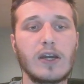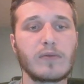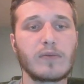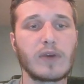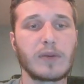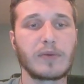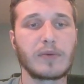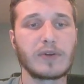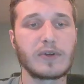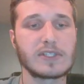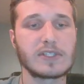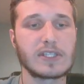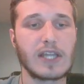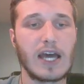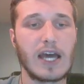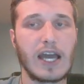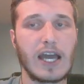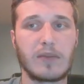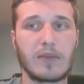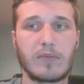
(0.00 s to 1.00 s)
Ripple's
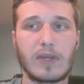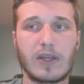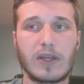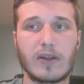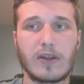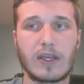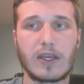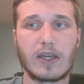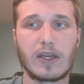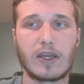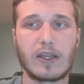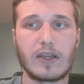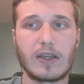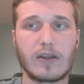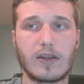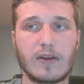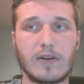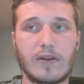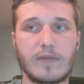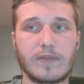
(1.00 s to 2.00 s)
9
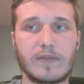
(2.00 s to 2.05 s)
billion.